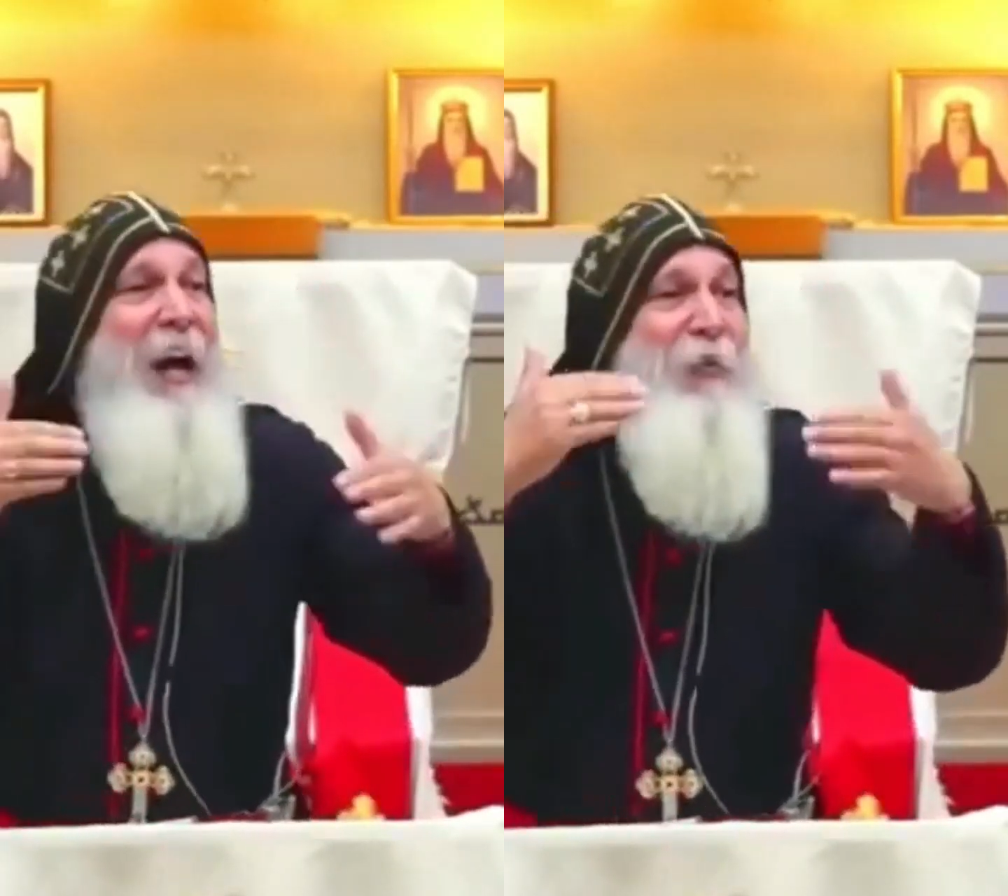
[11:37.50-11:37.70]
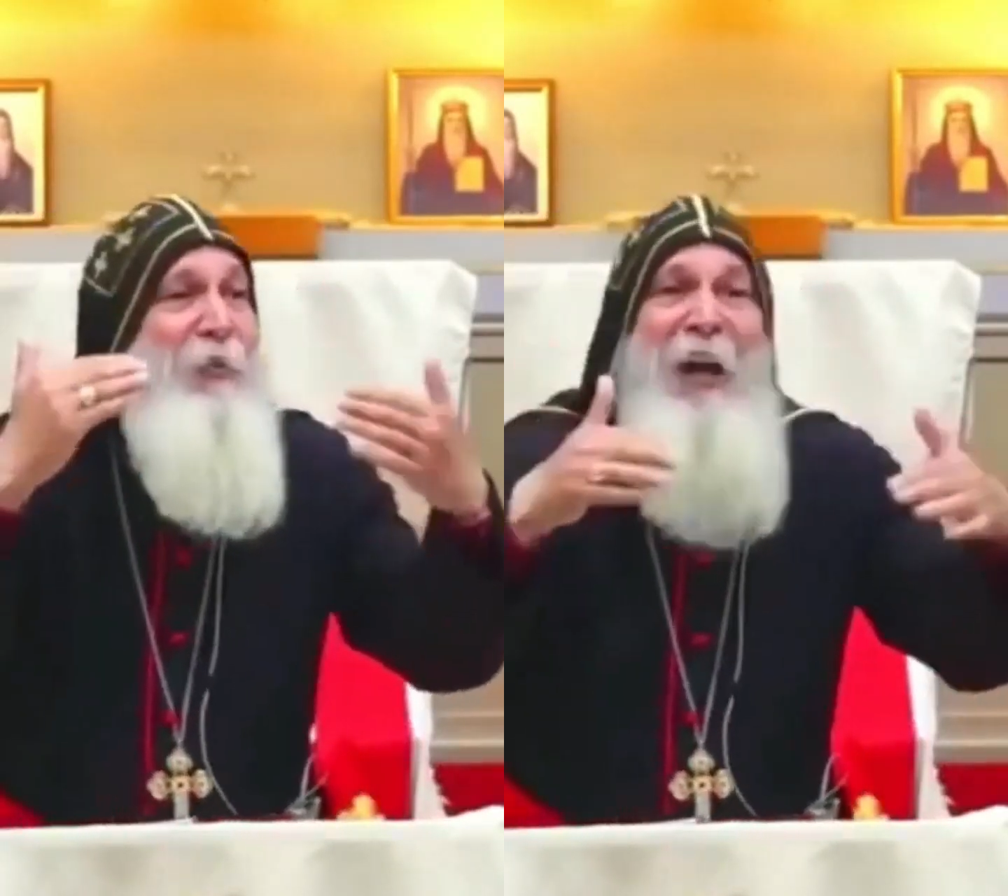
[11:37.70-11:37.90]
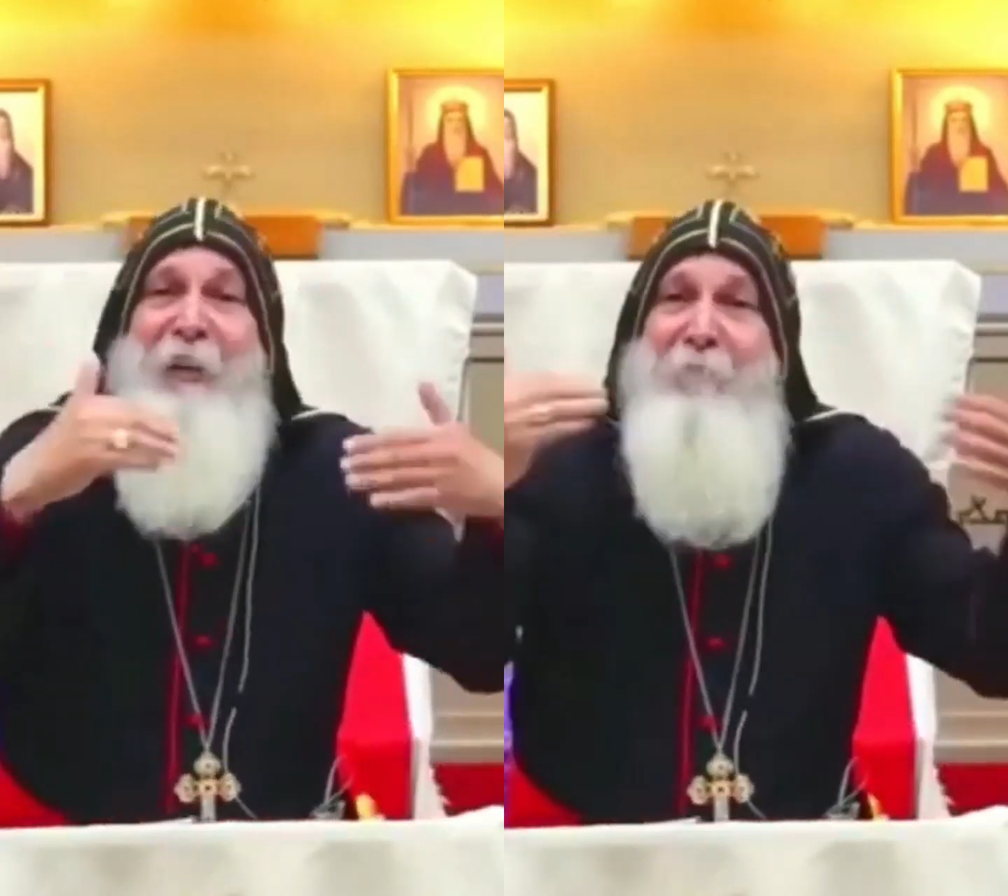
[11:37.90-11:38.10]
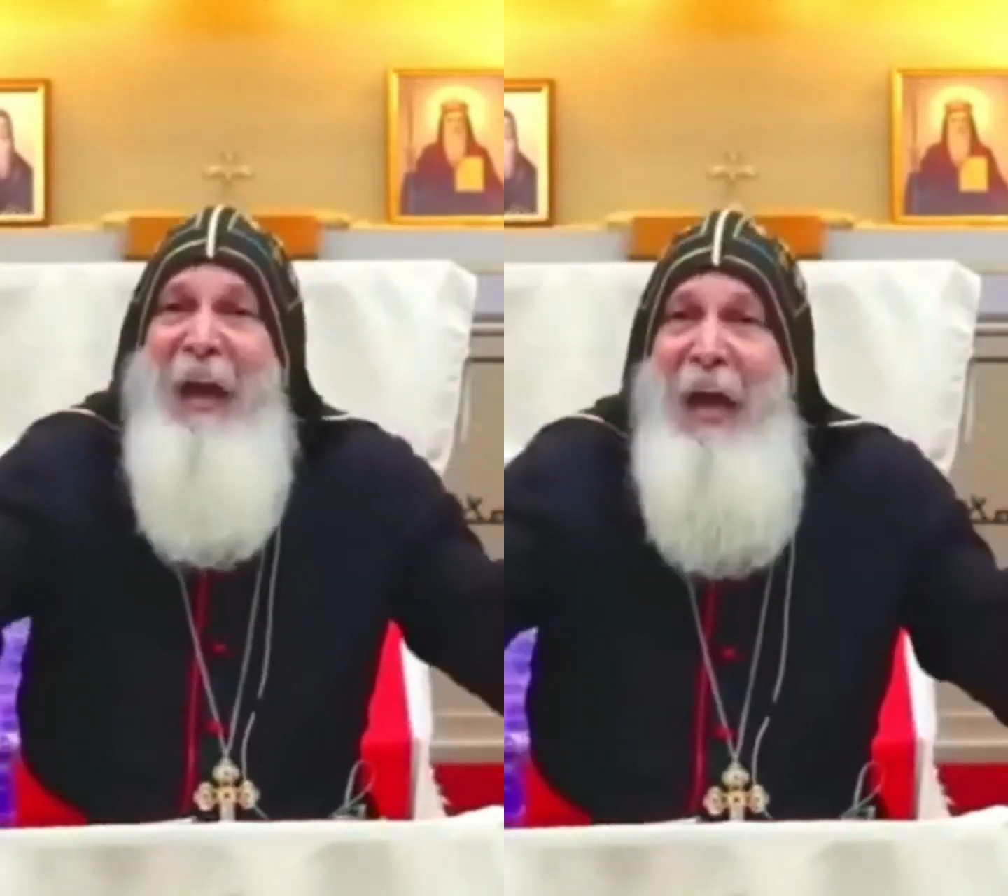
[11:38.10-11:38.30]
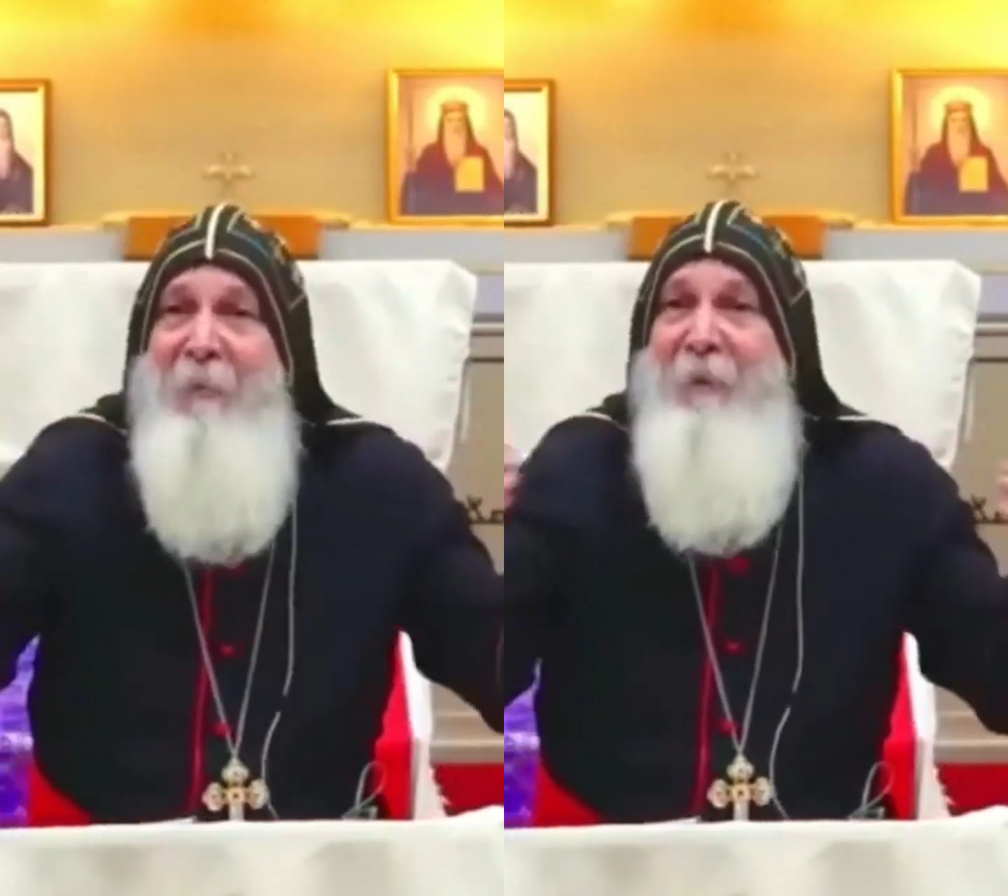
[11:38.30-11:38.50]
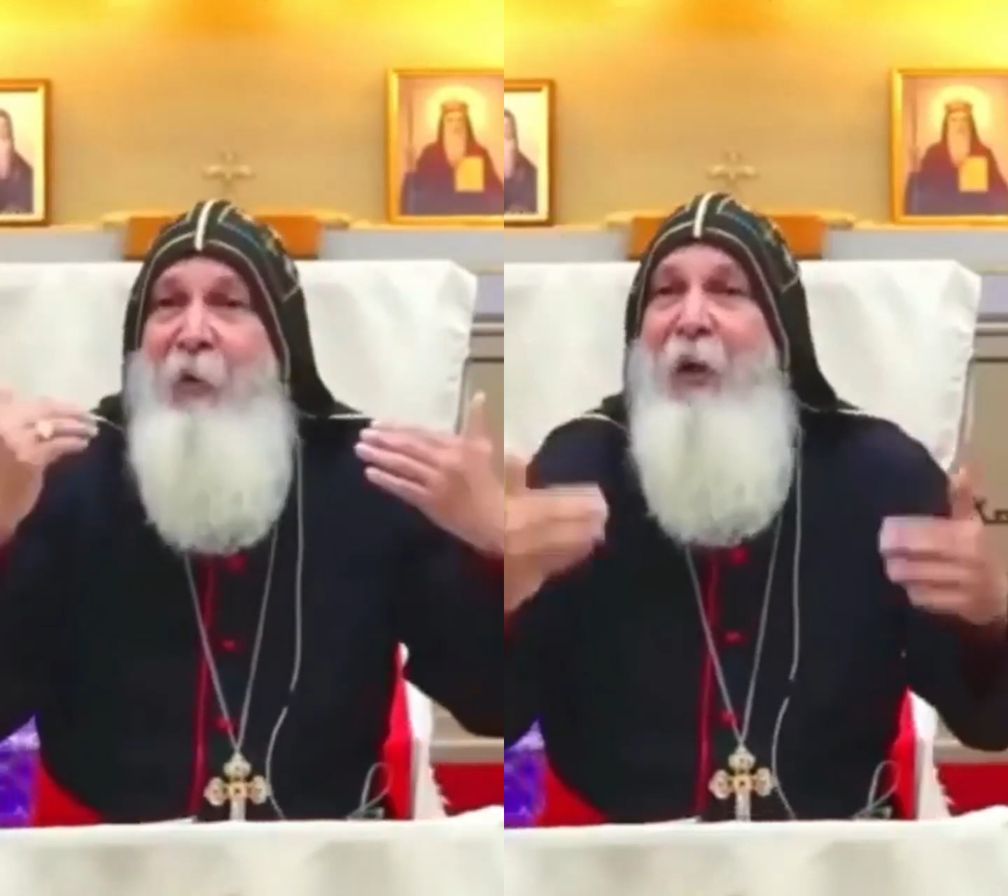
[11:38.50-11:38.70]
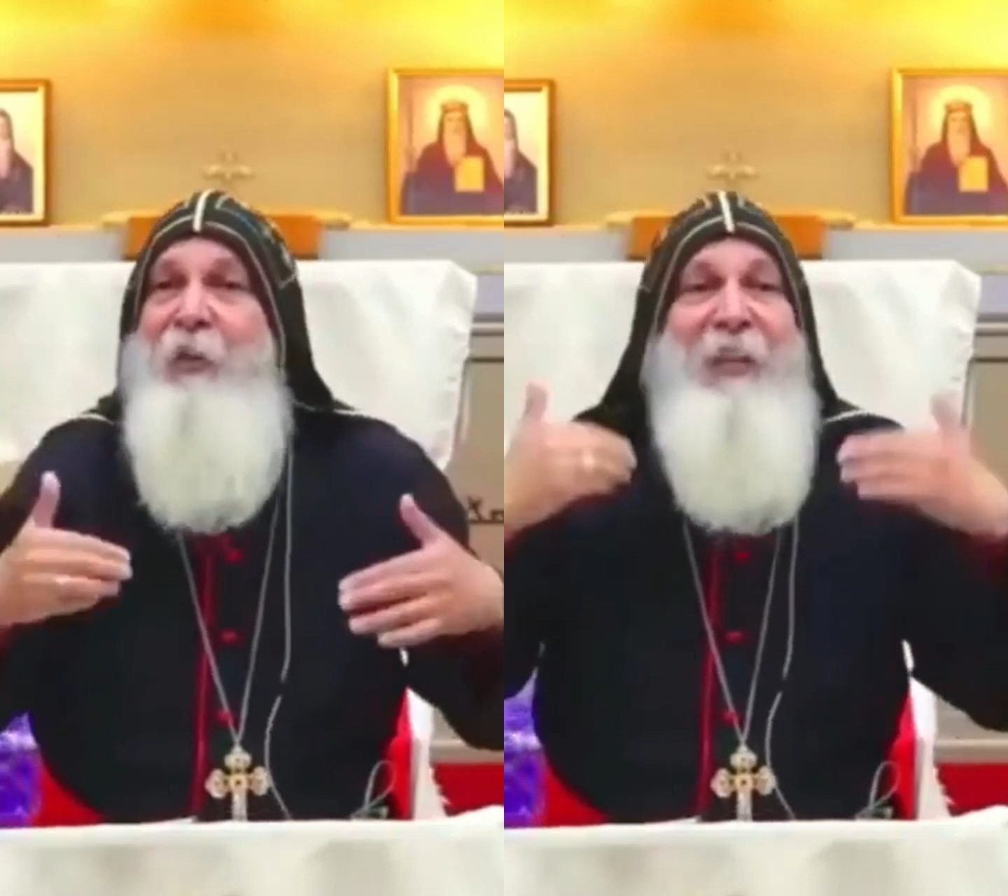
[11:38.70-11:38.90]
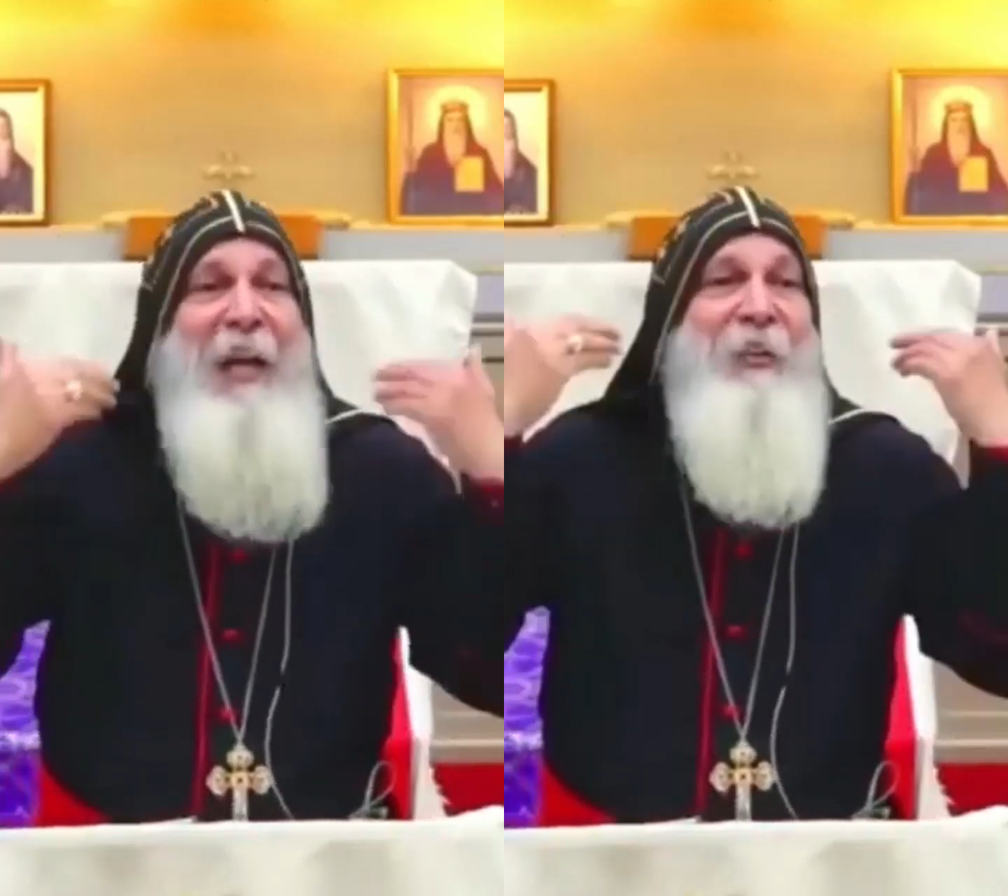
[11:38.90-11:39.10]
not men
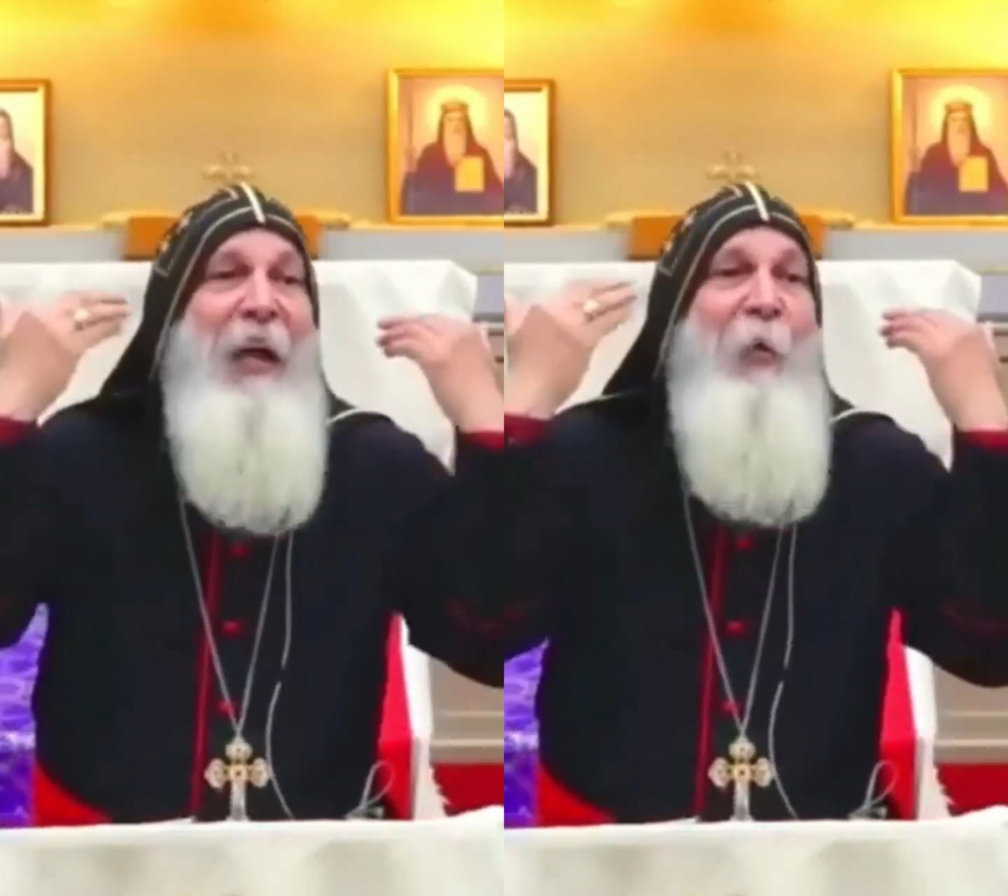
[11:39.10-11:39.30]
because they say